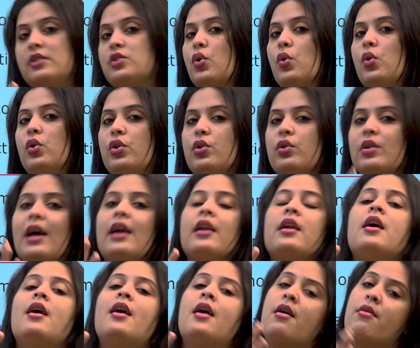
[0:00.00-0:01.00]
I told you that
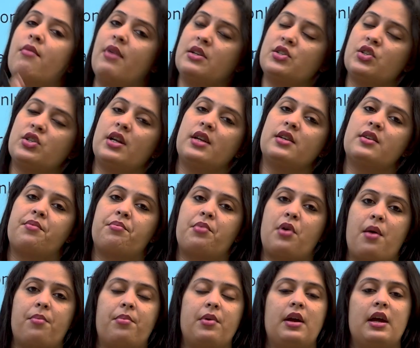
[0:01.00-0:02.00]
vegetative
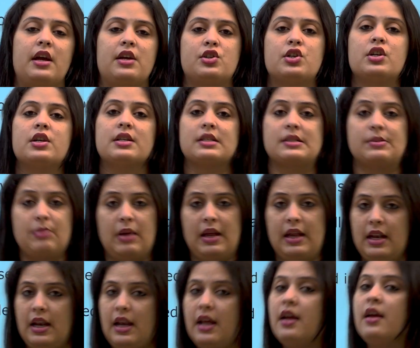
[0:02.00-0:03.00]
propagation is
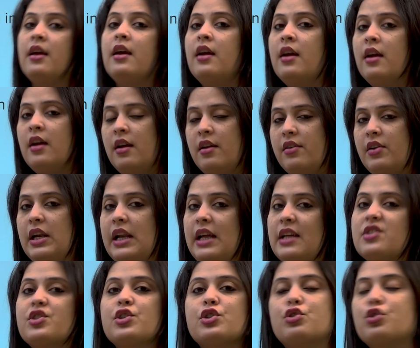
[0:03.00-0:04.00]
mainly
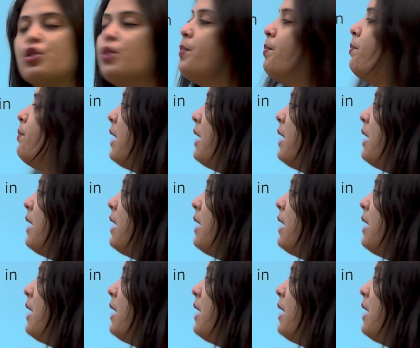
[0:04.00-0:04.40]
related to